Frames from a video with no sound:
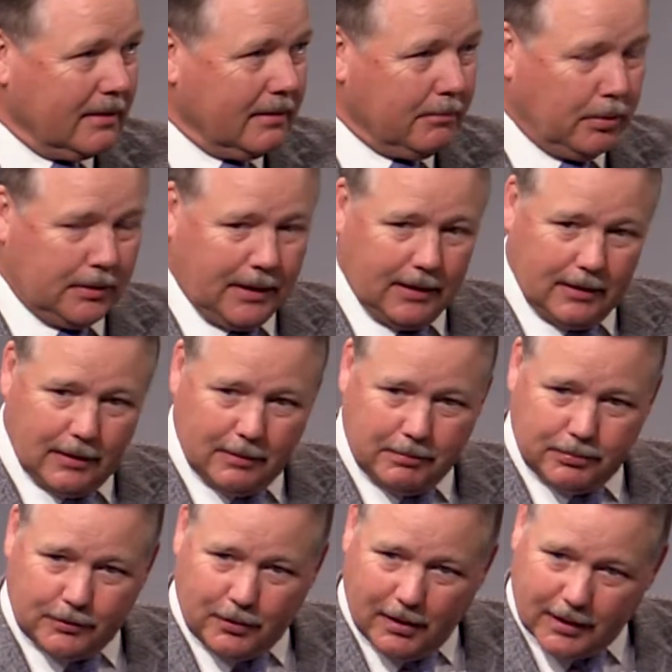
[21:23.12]
Put that little
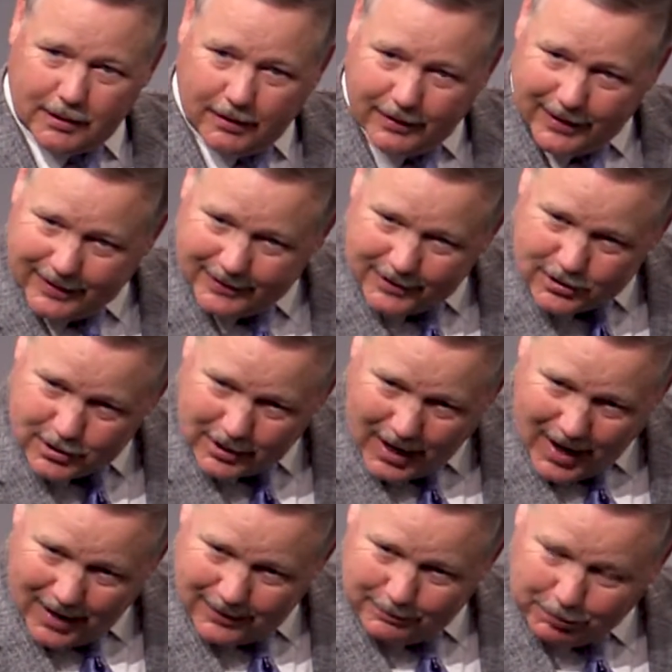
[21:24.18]
credit card in the
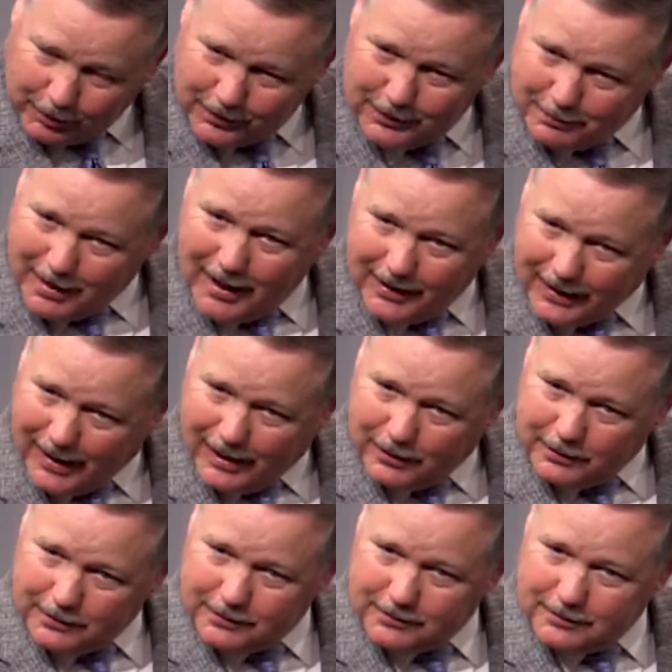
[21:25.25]
slot, pull it back
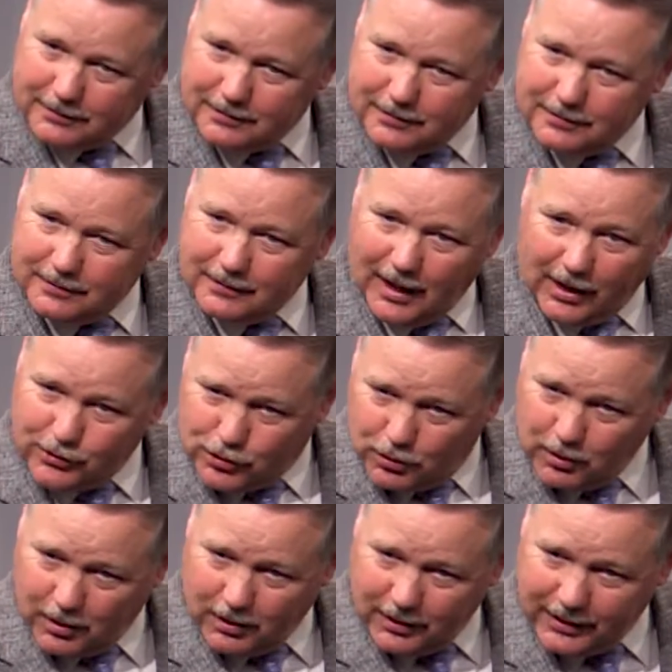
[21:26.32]
out. Not too
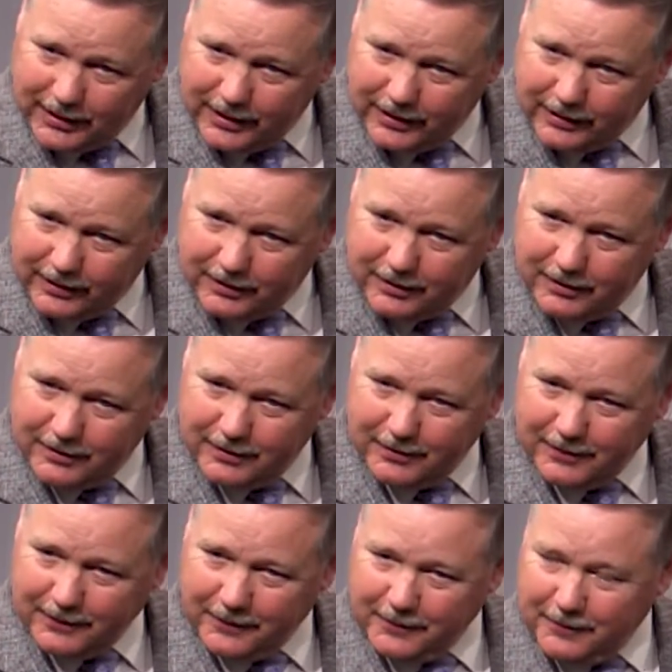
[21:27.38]
early either.
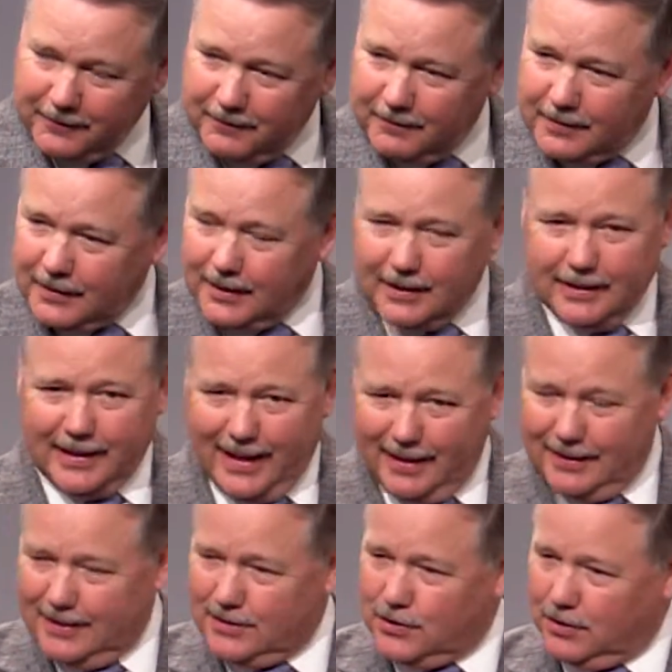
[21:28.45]
It'll
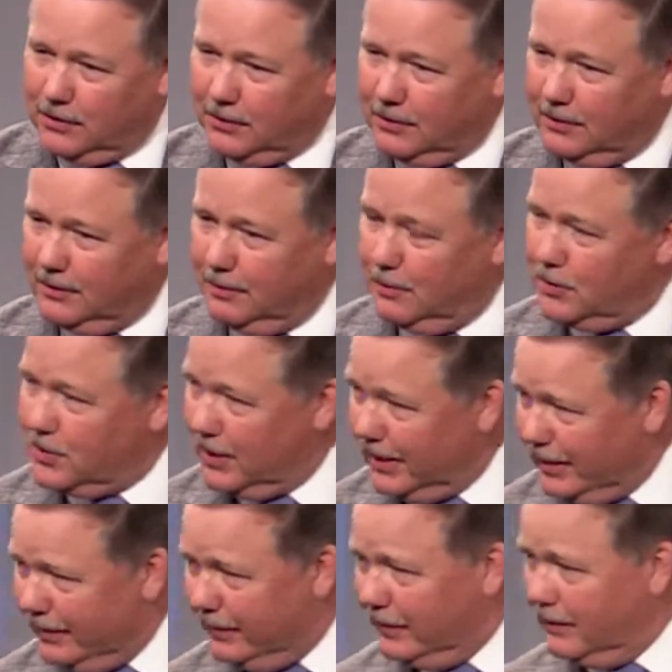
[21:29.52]
yell at you, the
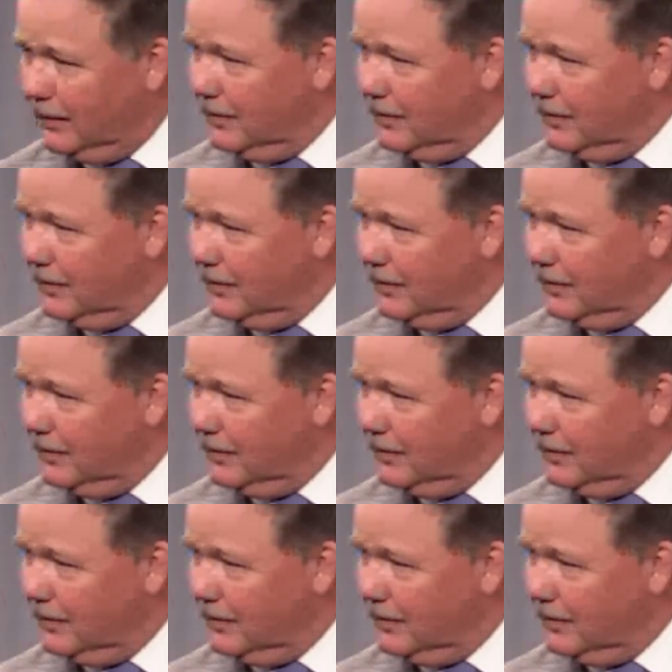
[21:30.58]
machine.